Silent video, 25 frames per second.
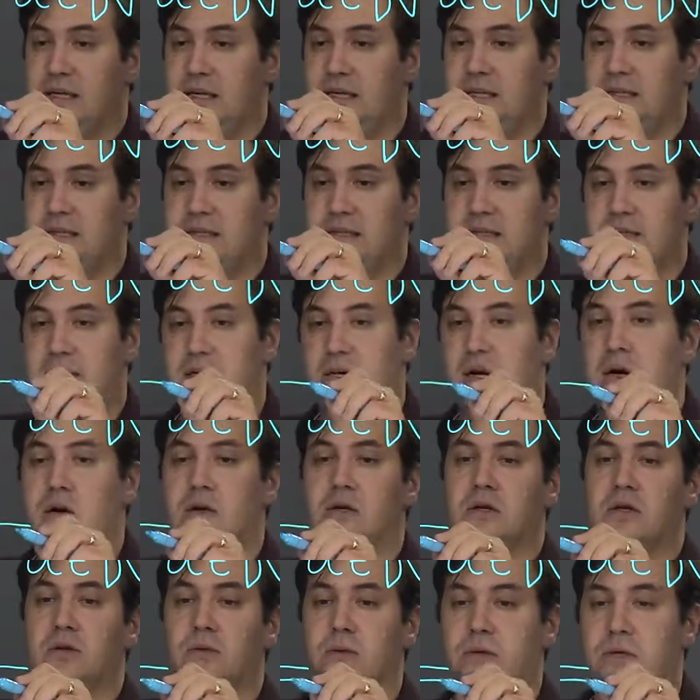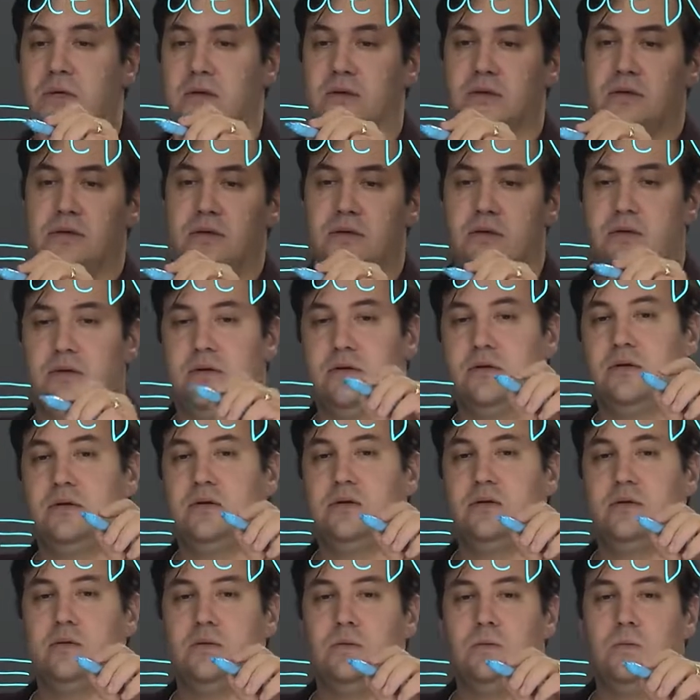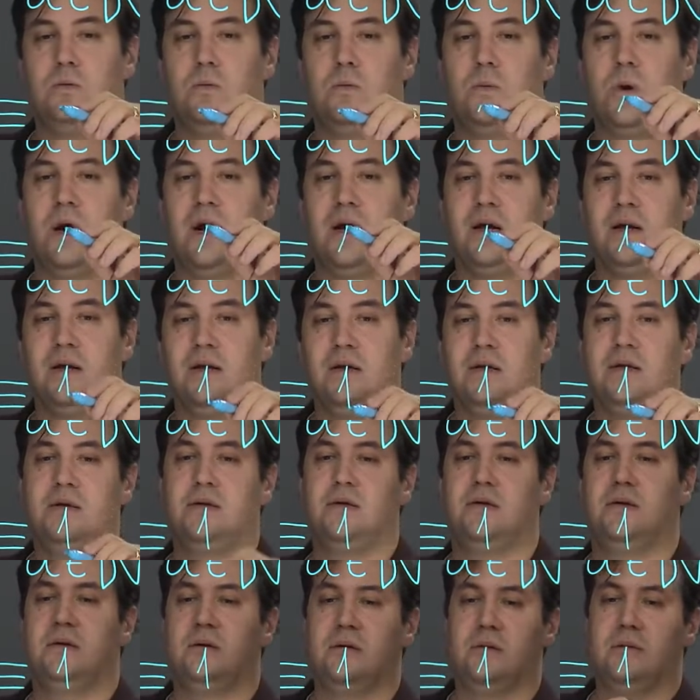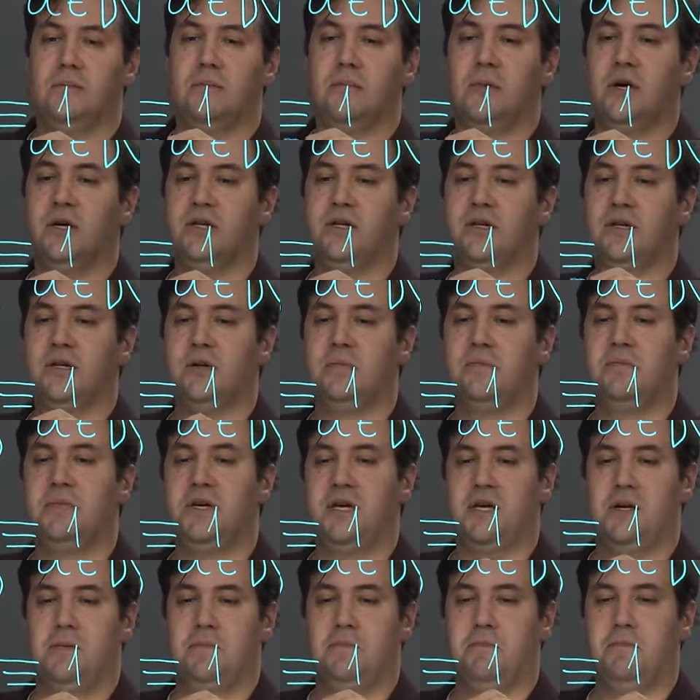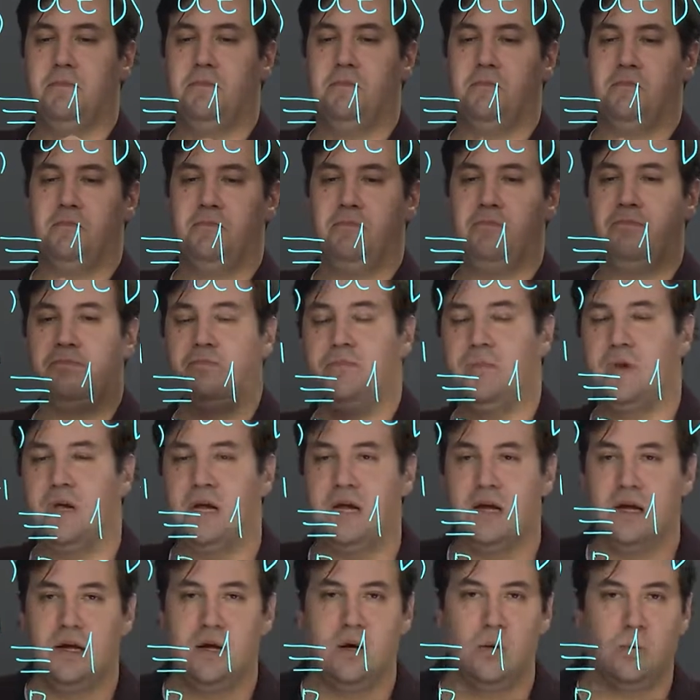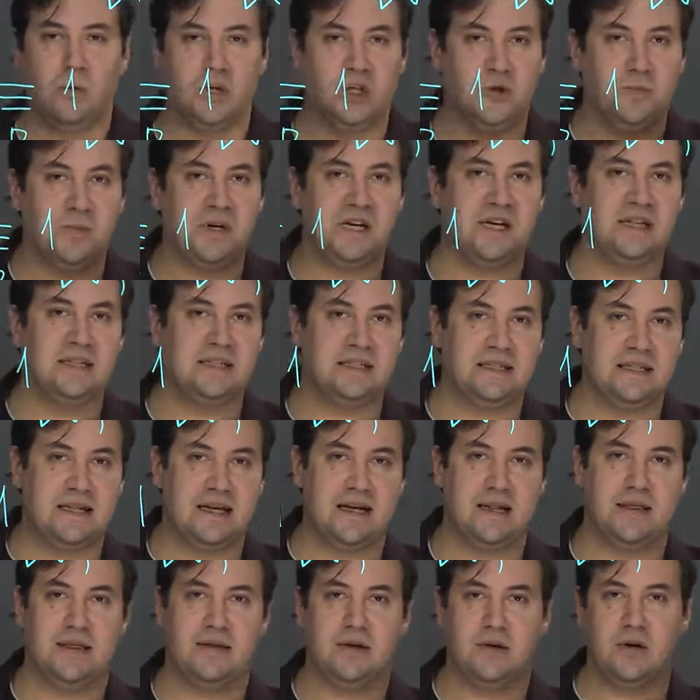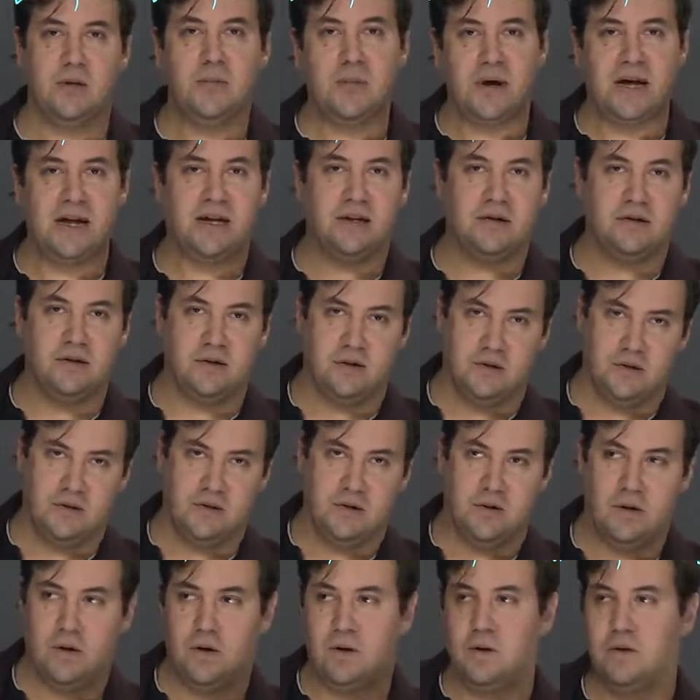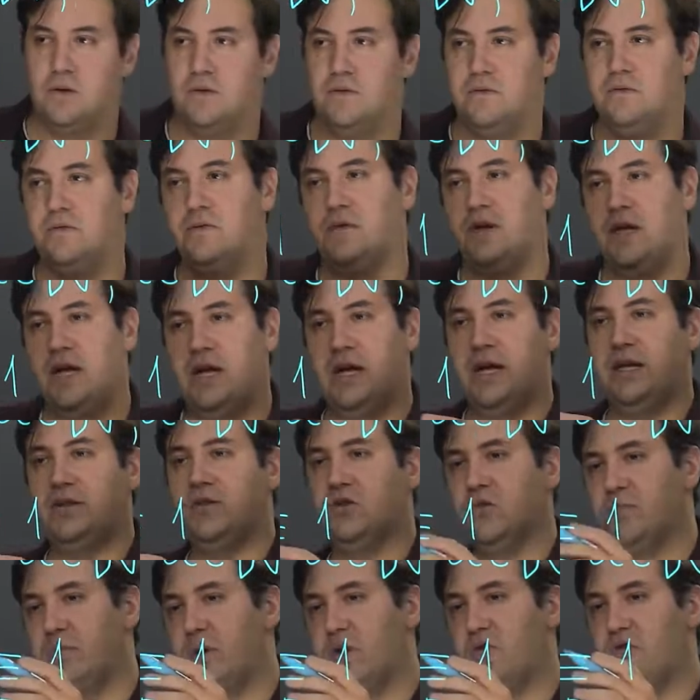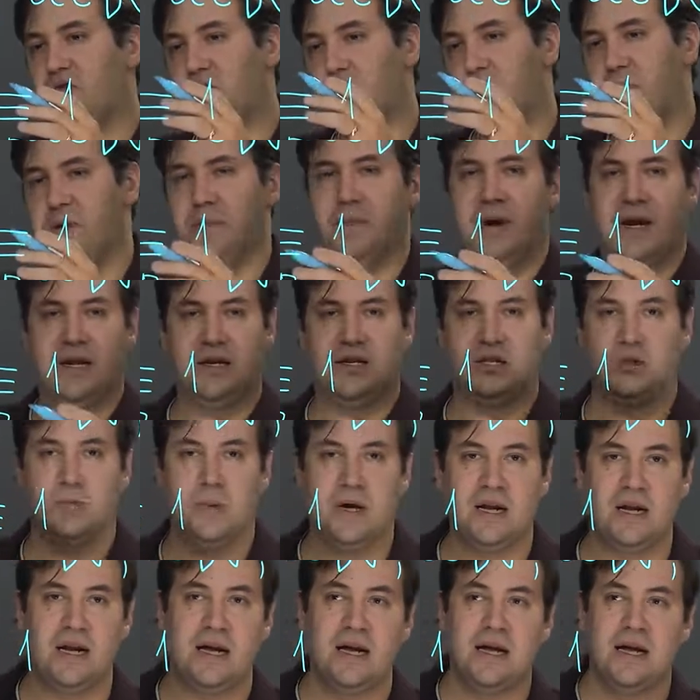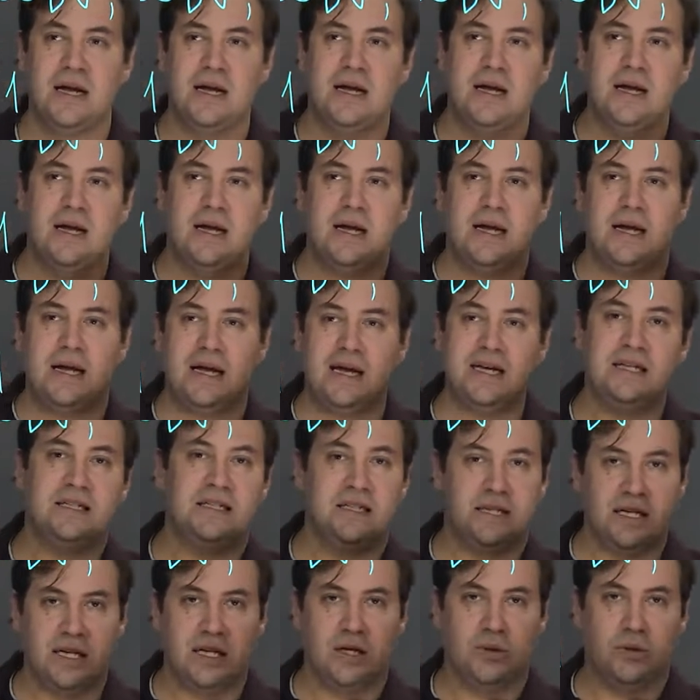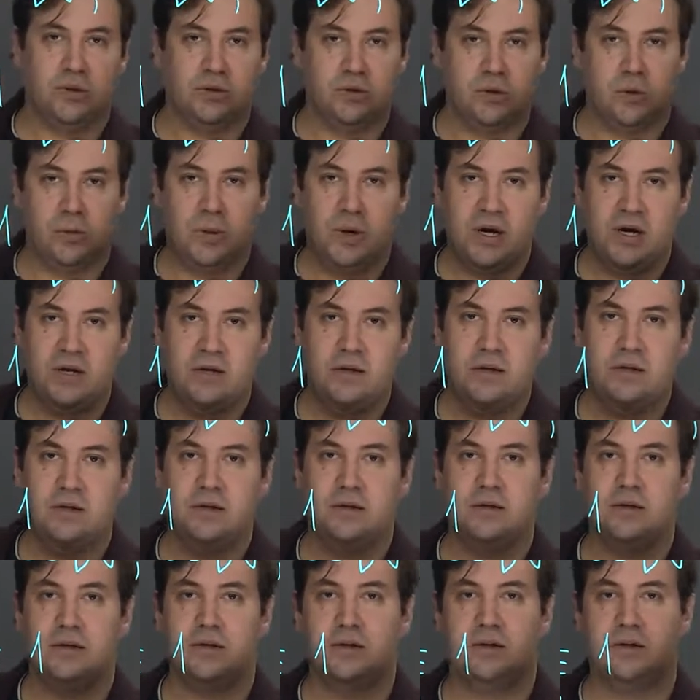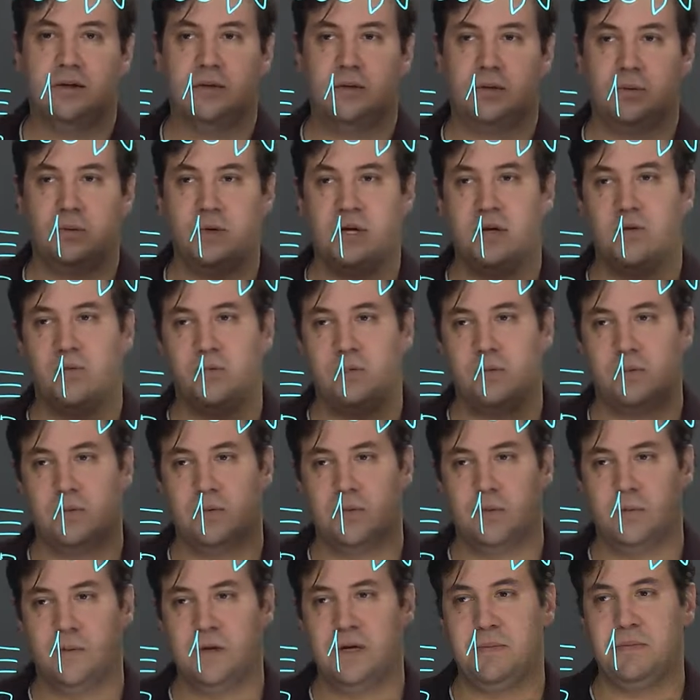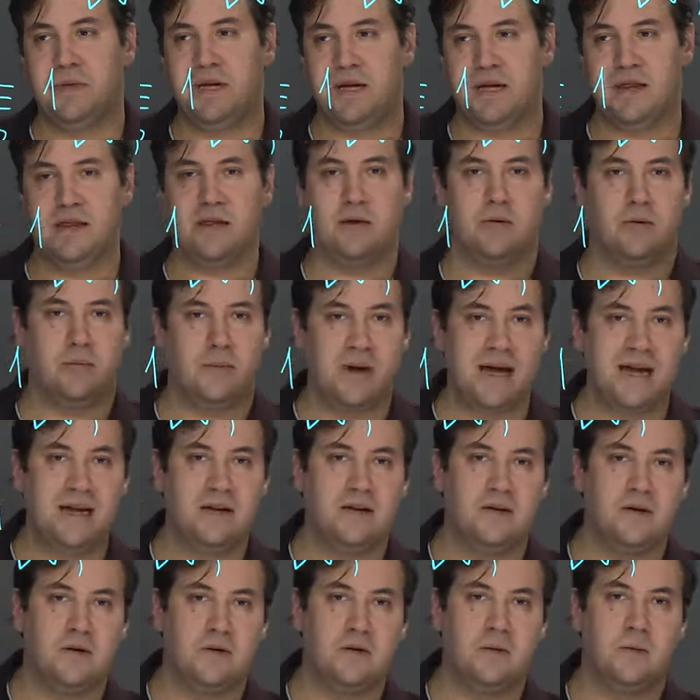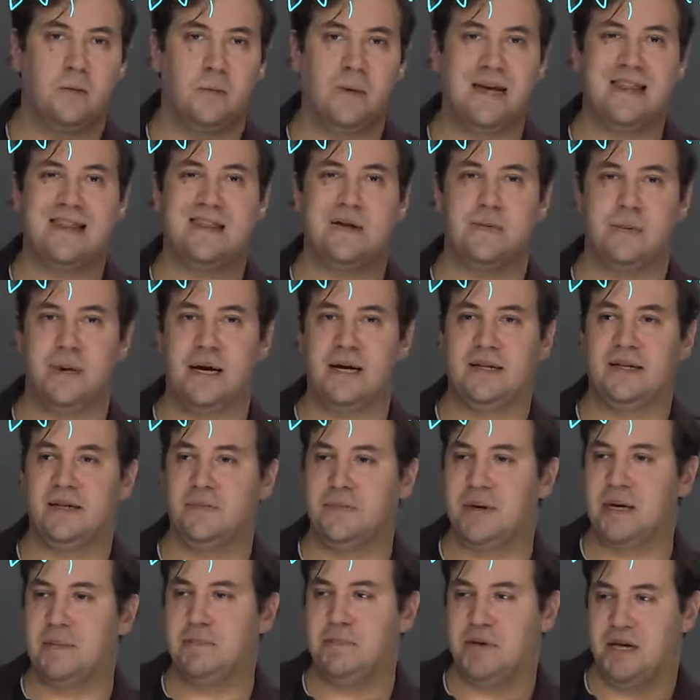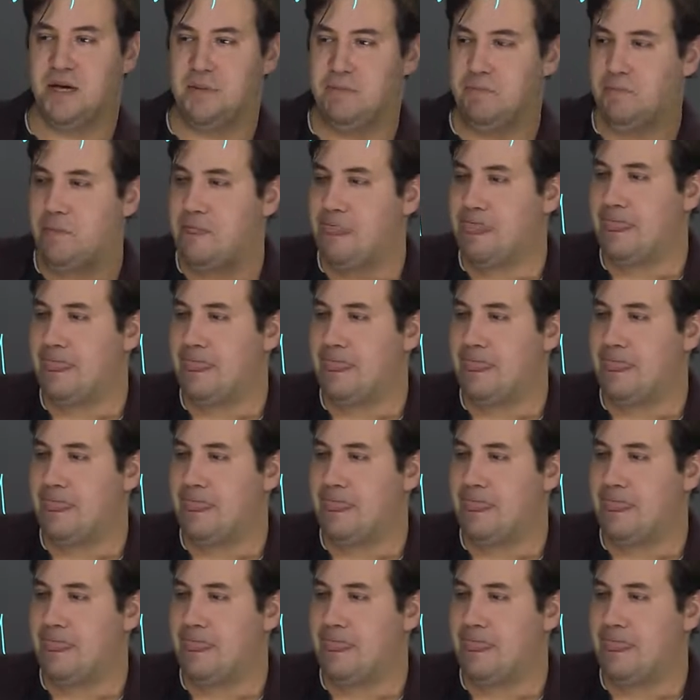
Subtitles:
is congruent to 1 modulo p, which means that the remainder of a to the power of p minus 1 is equal to 1, where we mean the remainder when divided by p.